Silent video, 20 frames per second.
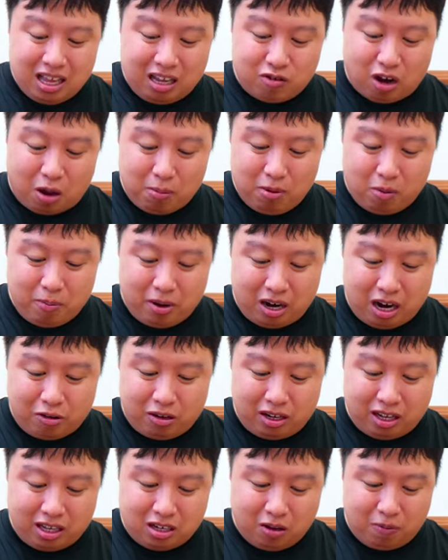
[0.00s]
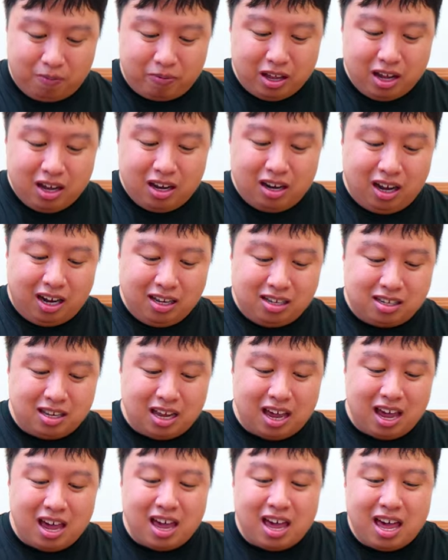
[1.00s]
Let's grab a little bit of everything. Get some nice
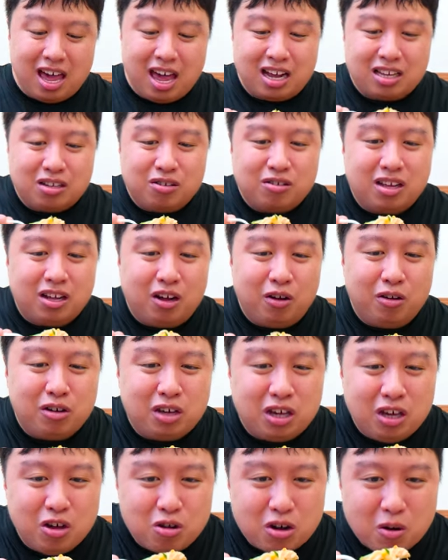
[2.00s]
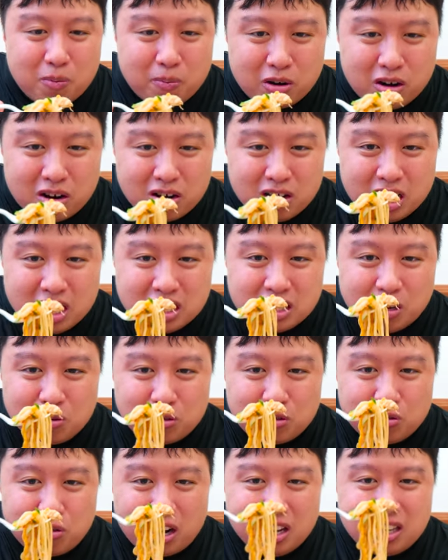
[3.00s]
eggs, cucumber, some
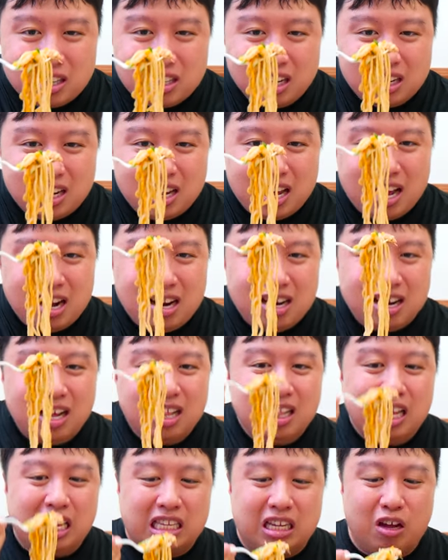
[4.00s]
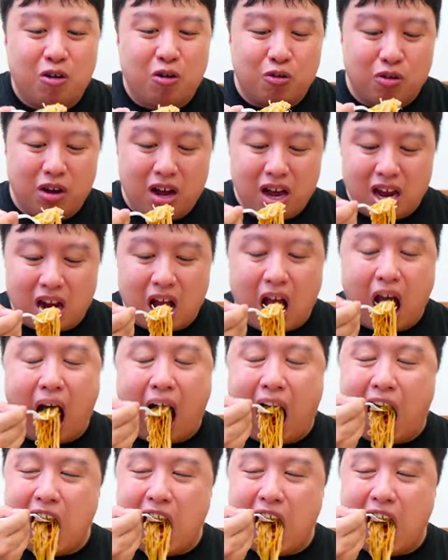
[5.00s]
shredded chicken, and let's give it a try.